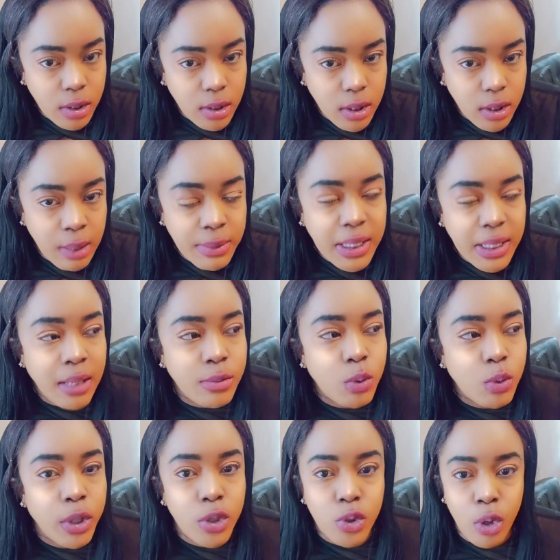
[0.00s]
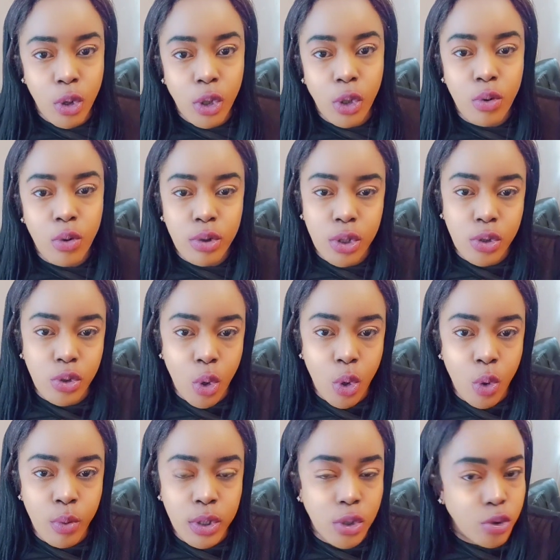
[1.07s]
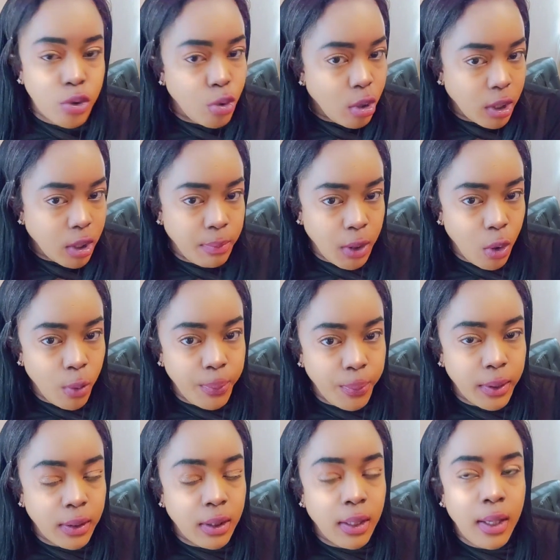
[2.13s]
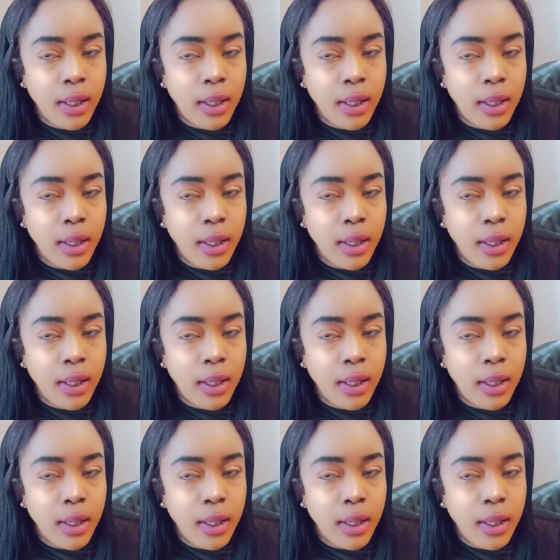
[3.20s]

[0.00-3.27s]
Sometimes when a door closes, always a door can be opened.